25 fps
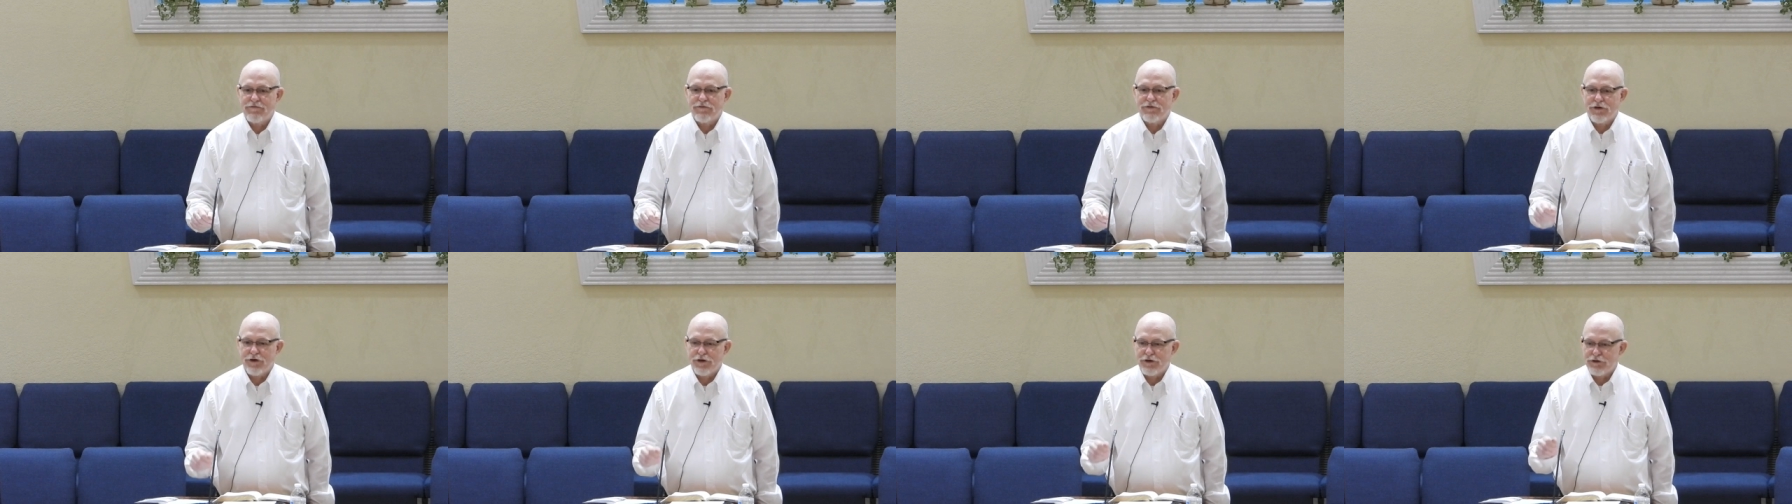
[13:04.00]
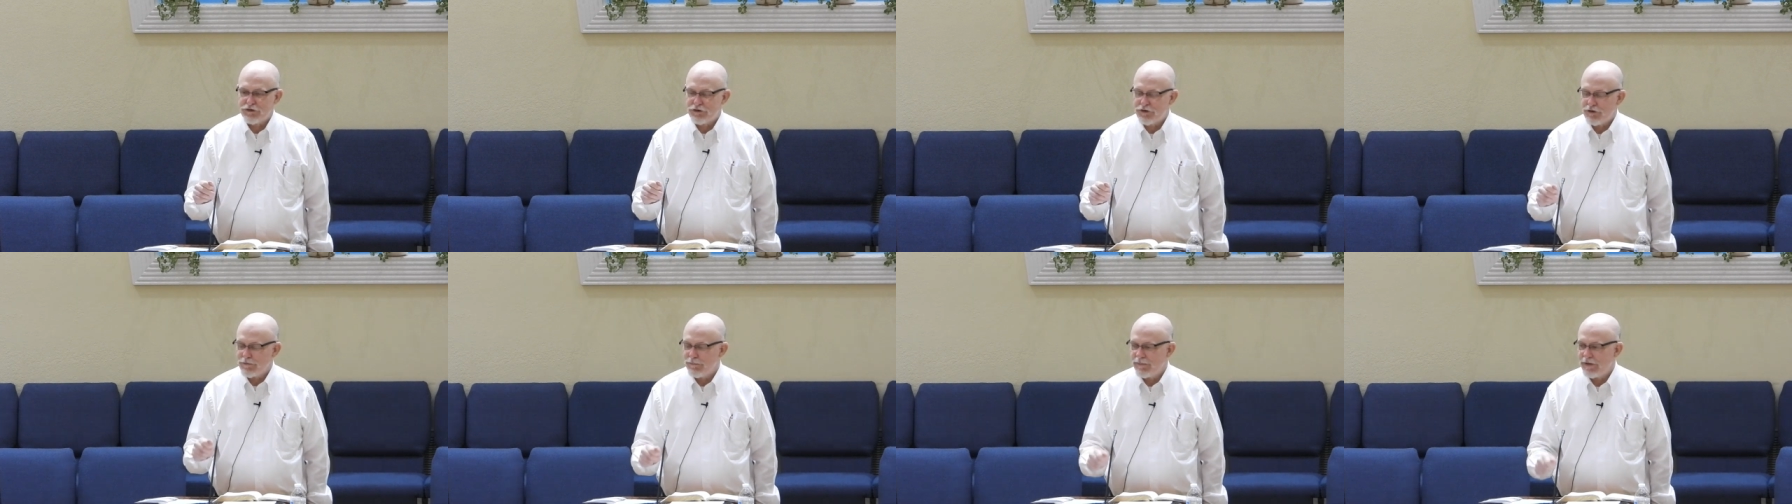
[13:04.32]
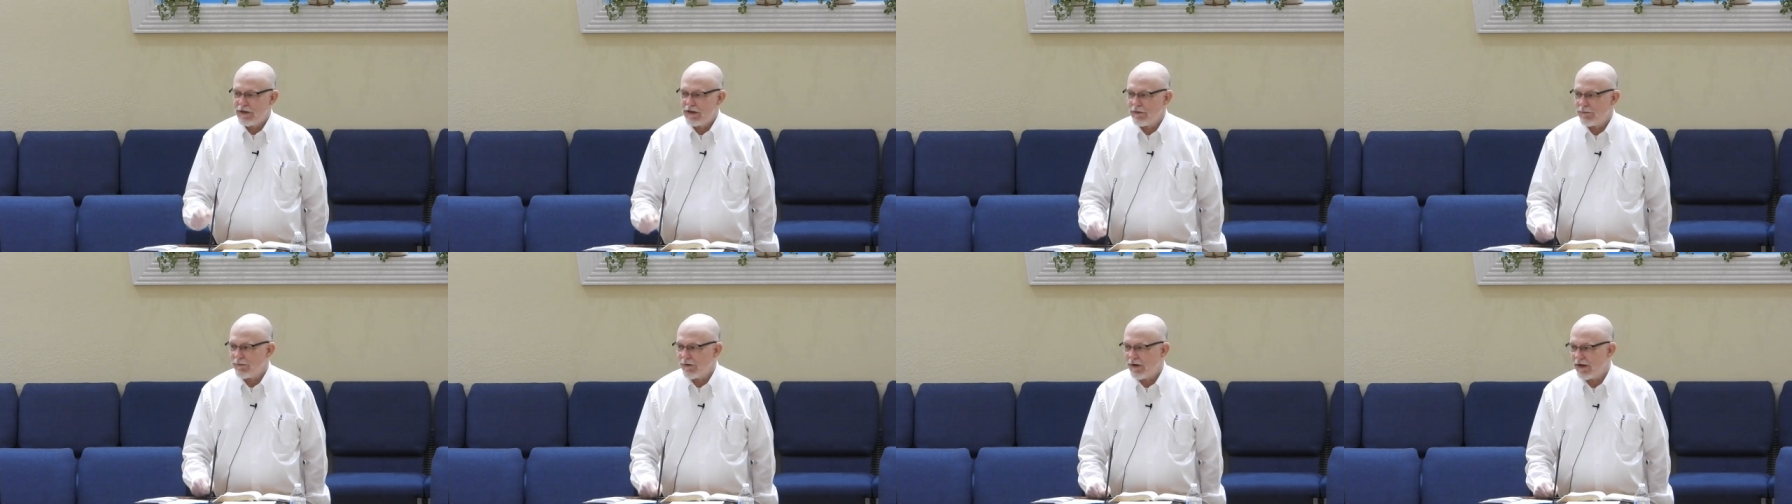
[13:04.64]
for us to
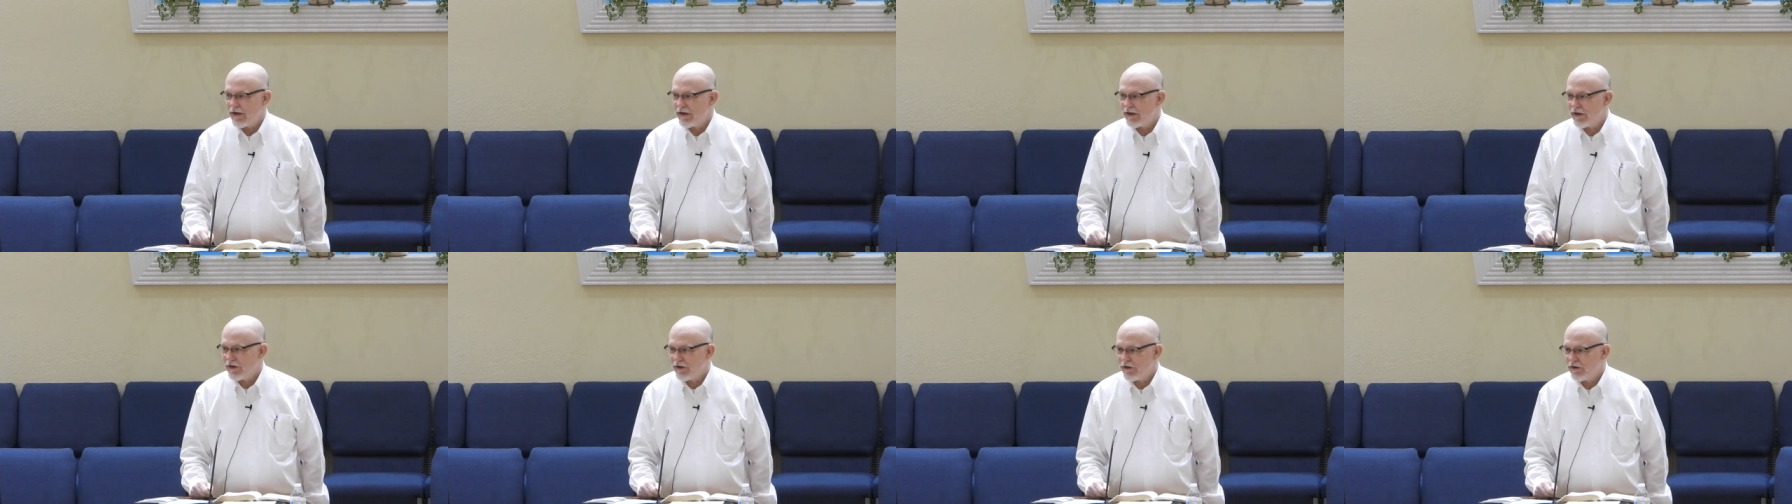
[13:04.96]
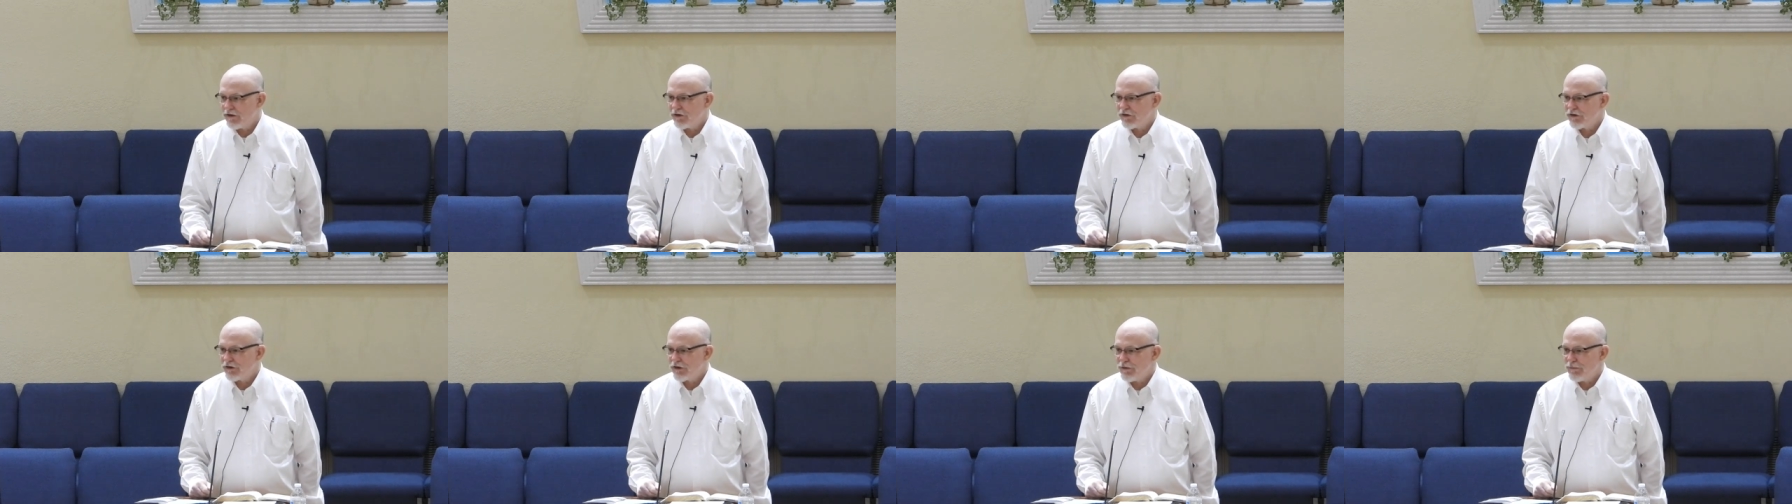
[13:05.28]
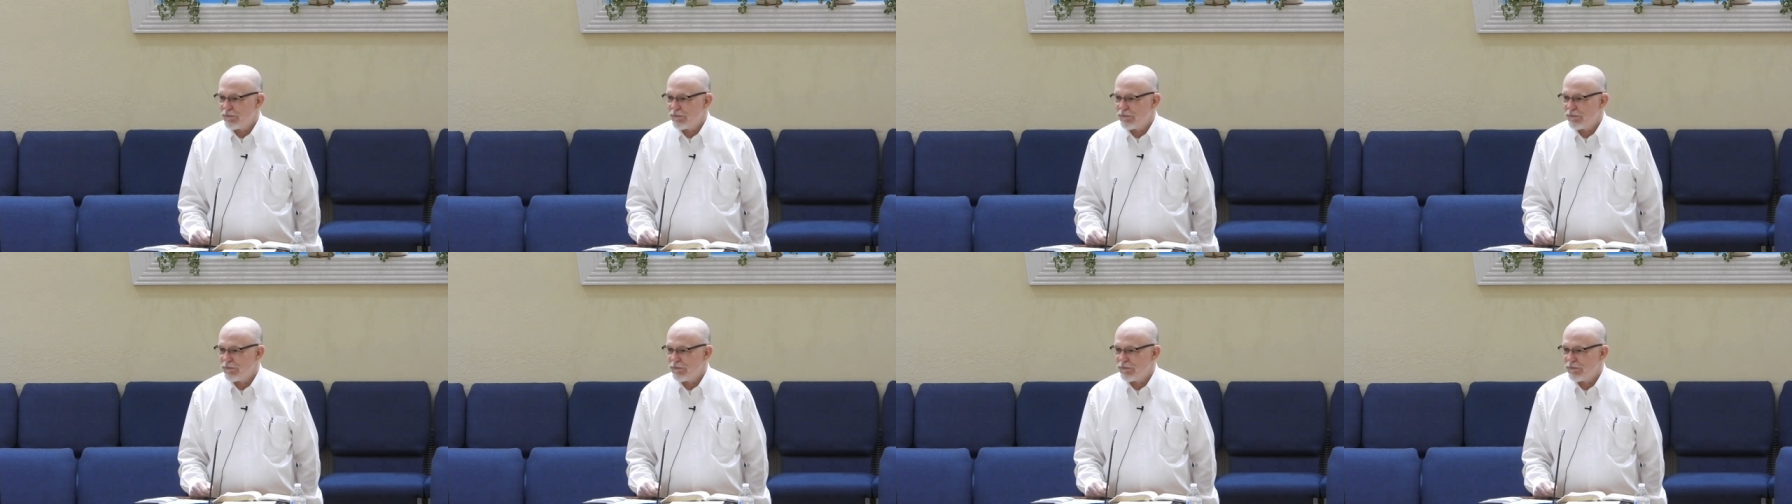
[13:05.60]
be right here in this